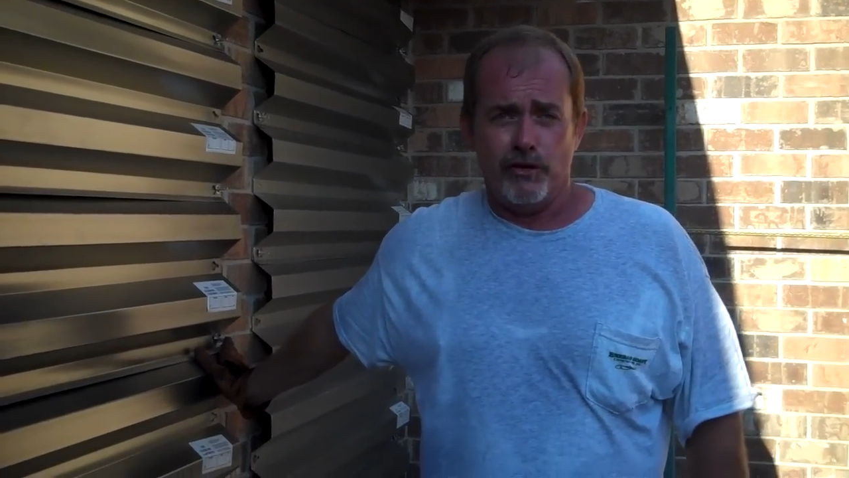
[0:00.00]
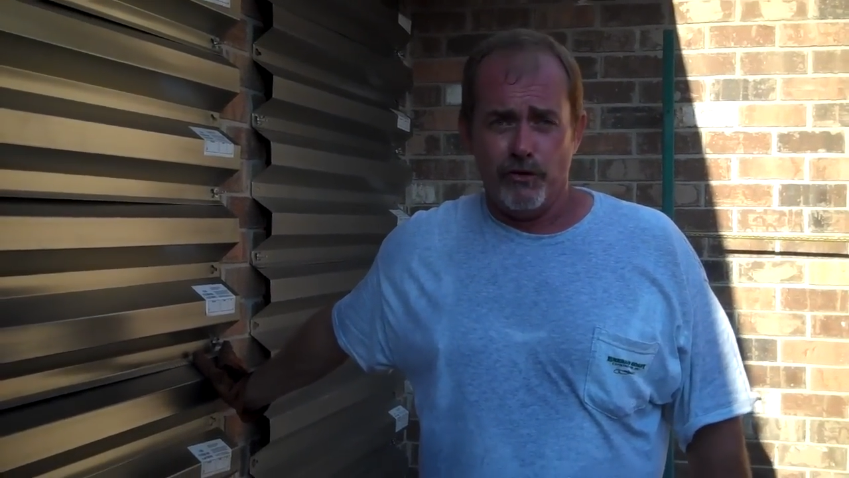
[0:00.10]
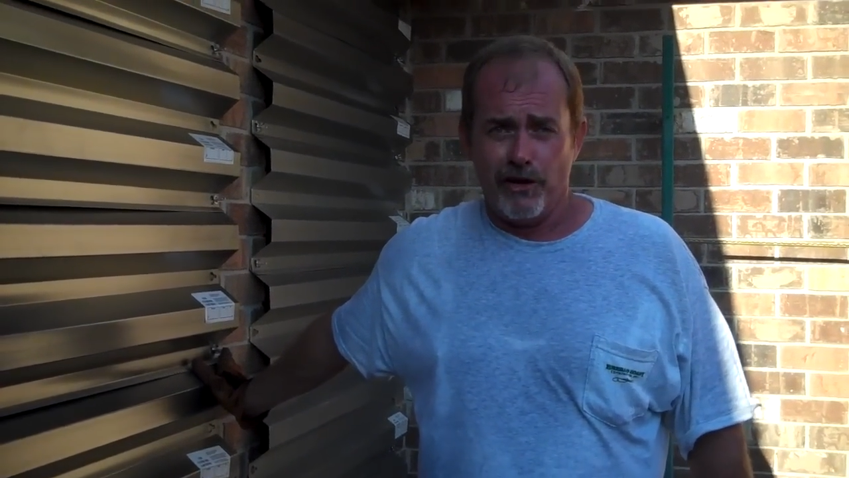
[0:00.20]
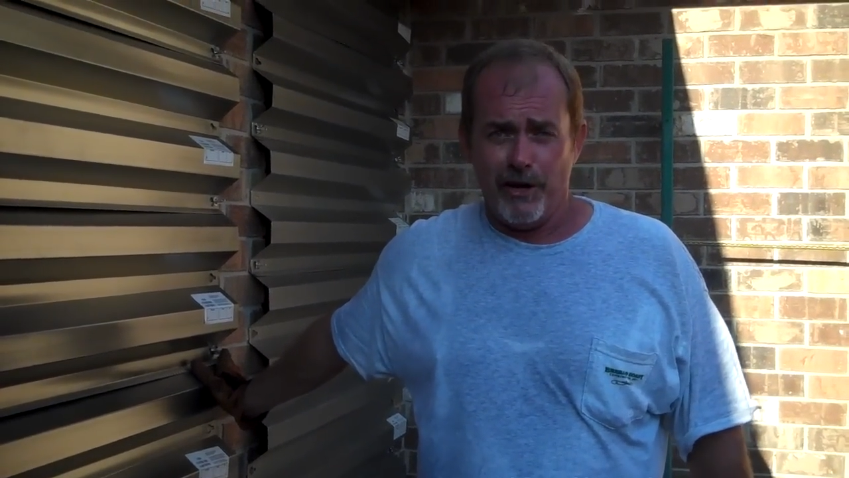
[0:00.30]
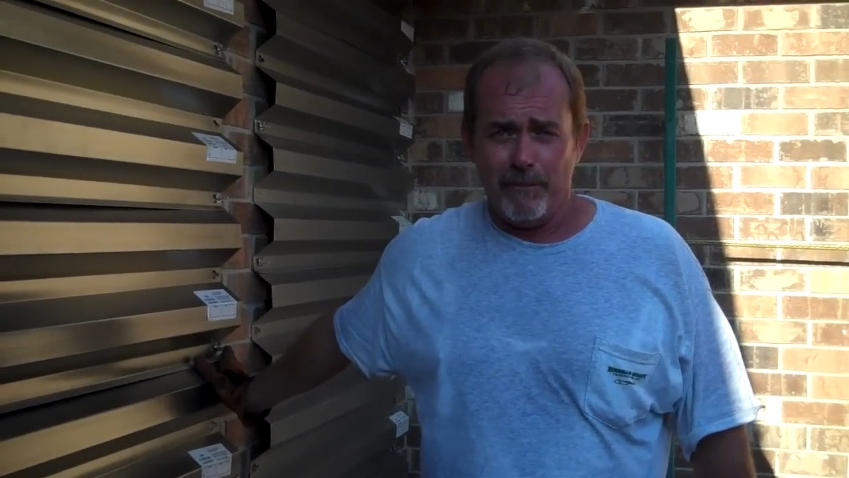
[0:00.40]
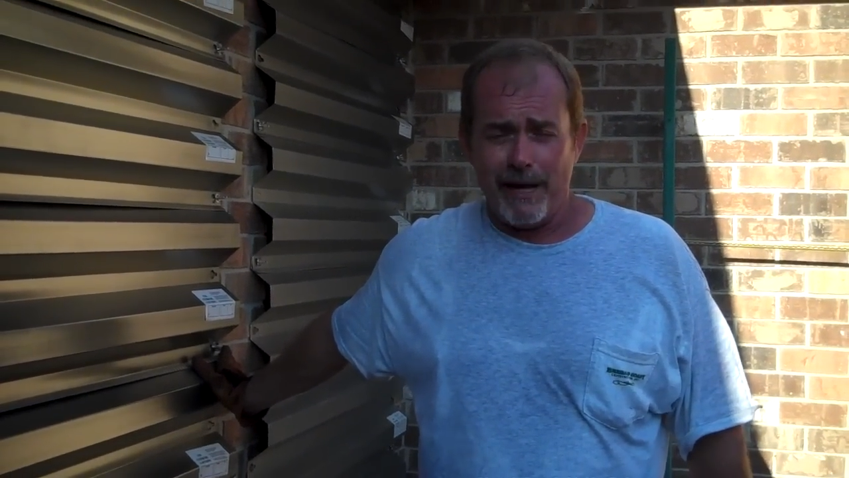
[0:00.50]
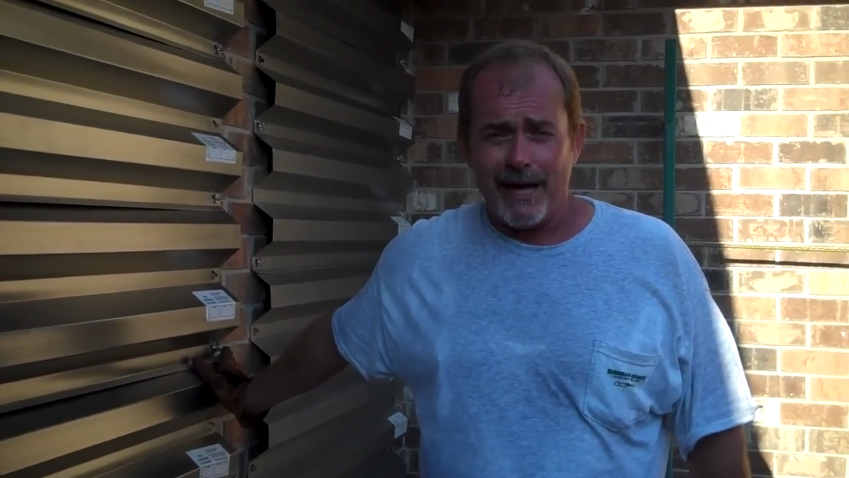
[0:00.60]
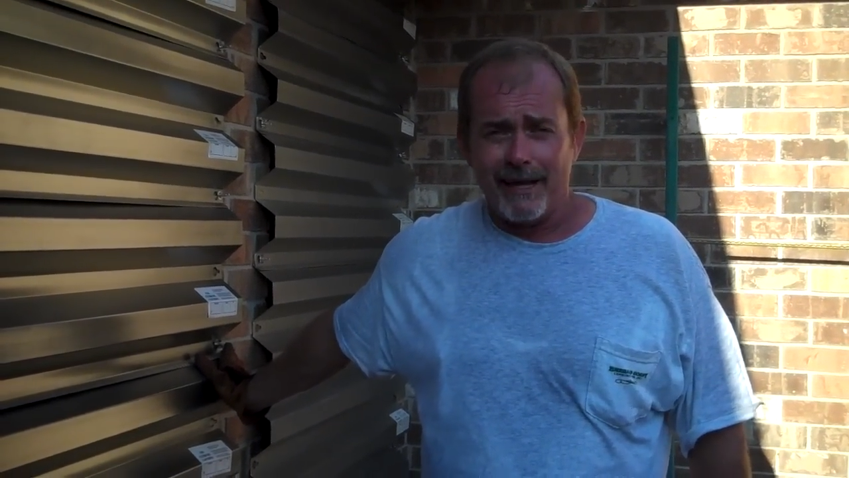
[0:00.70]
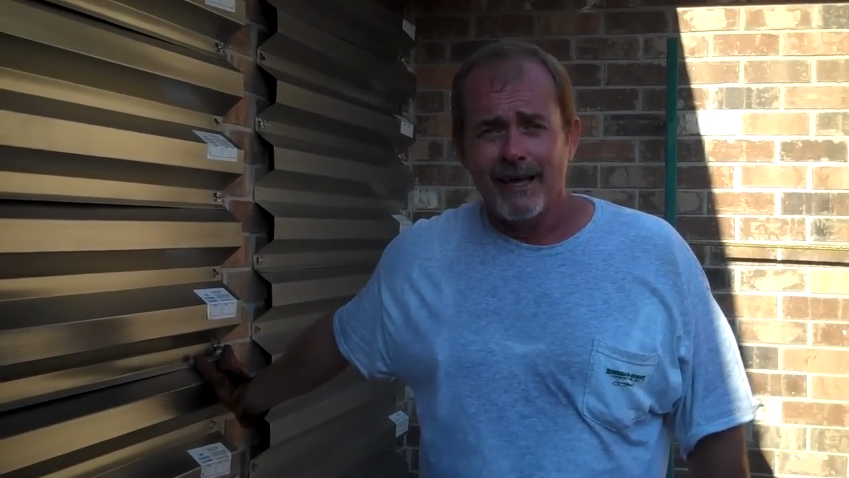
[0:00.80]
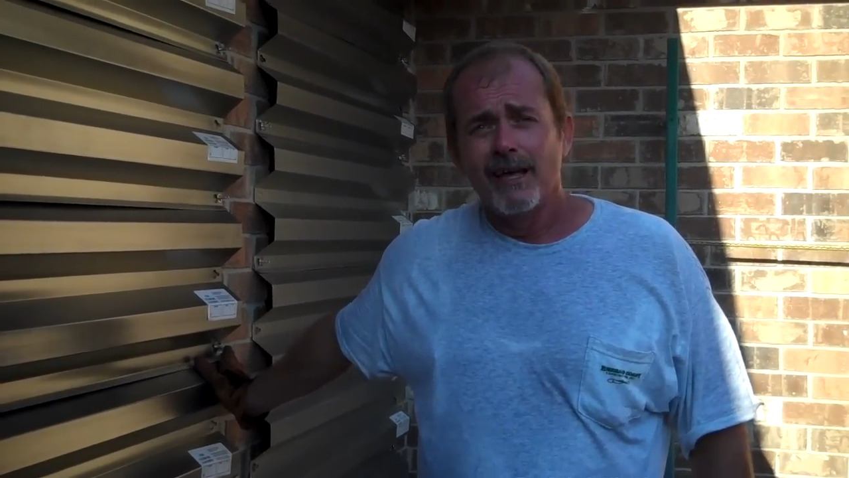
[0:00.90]
do come
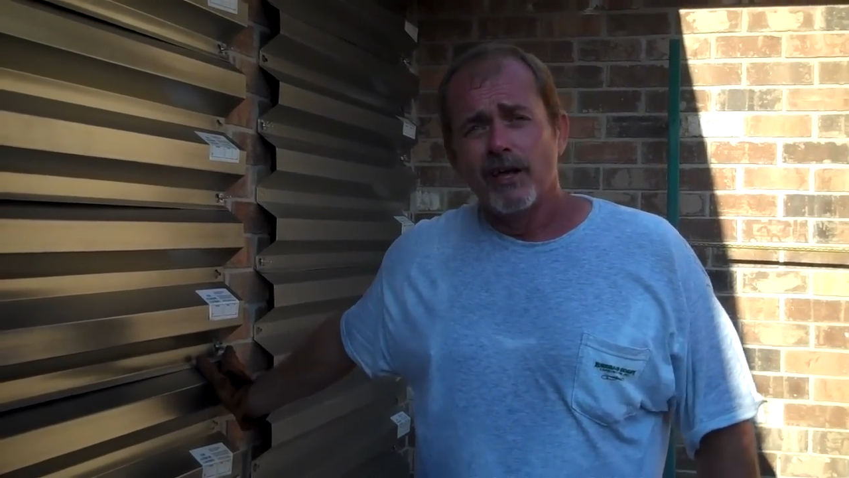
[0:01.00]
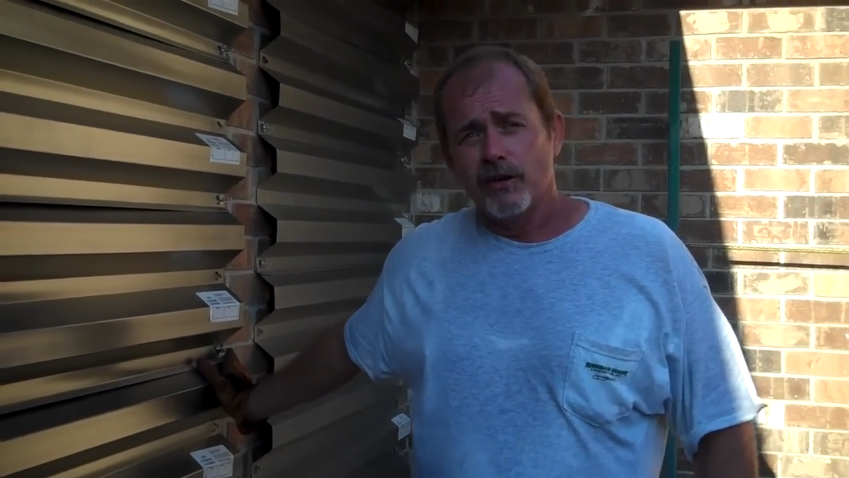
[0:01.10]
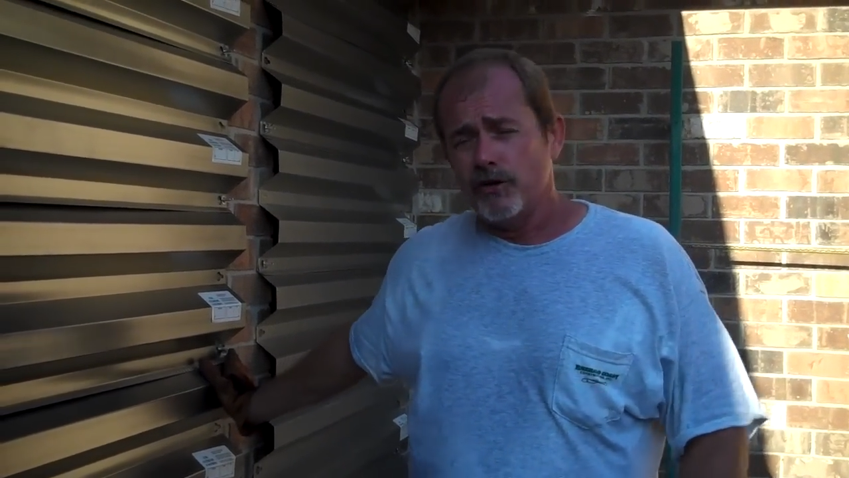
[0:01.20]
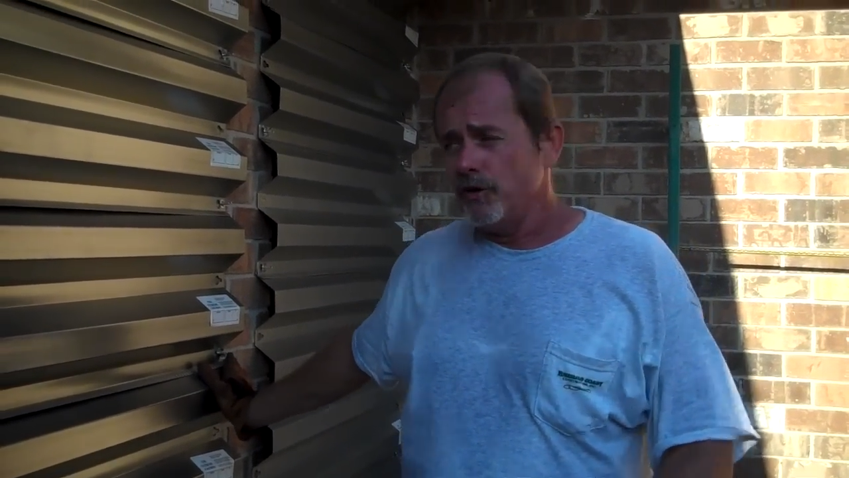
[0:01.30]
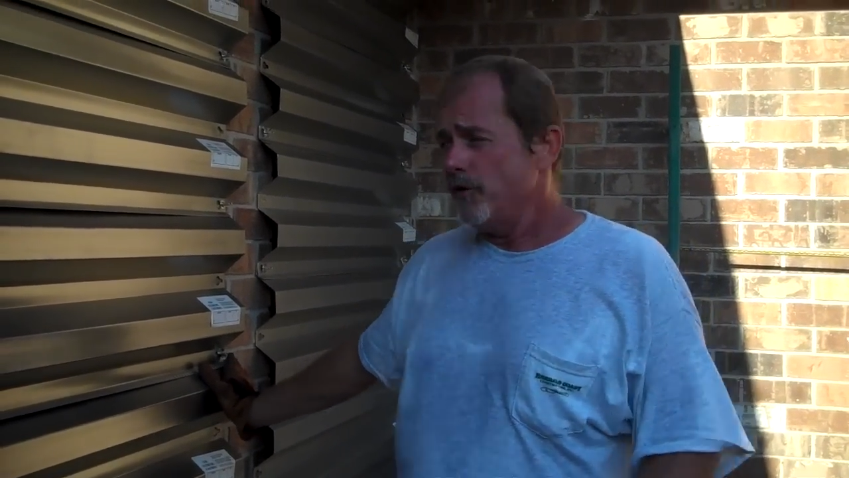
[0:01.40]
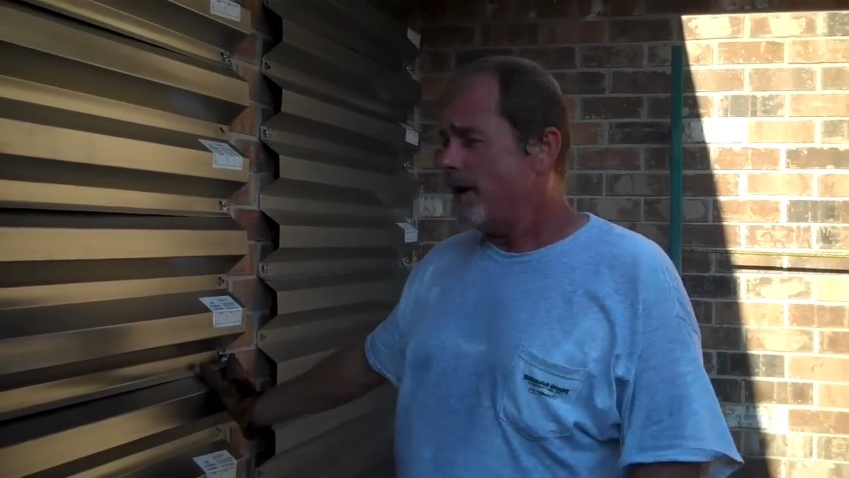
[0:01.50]
back, you do